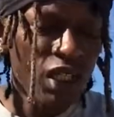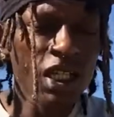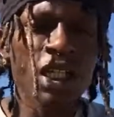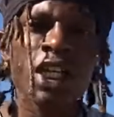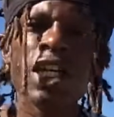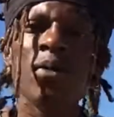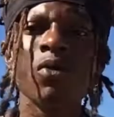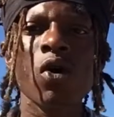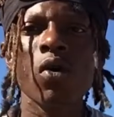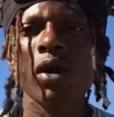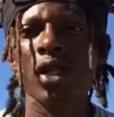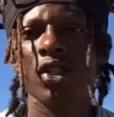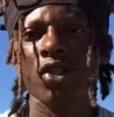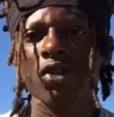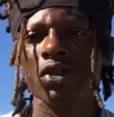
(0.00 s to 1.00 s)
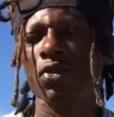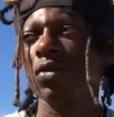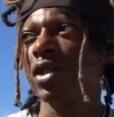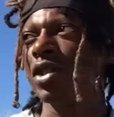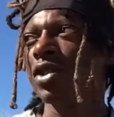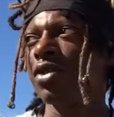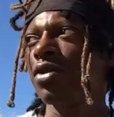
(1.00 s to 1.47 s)
keep going, chosen
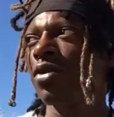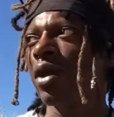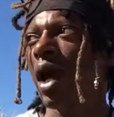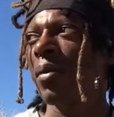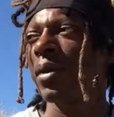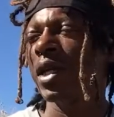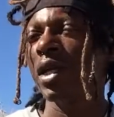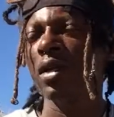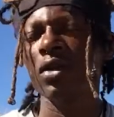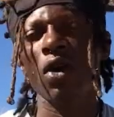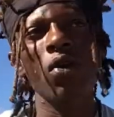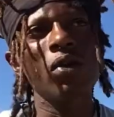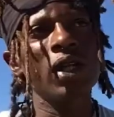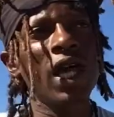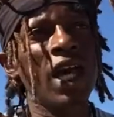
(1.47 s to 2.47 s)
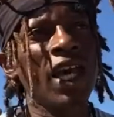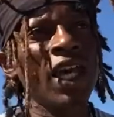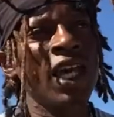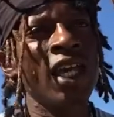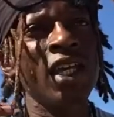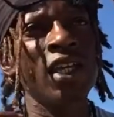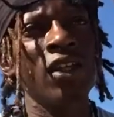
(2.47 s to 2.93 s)
ones, you know what I mean? Don't let
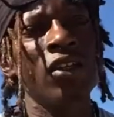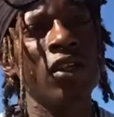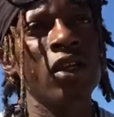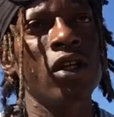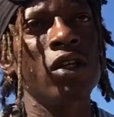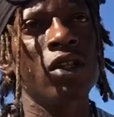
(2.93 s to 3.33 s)
anything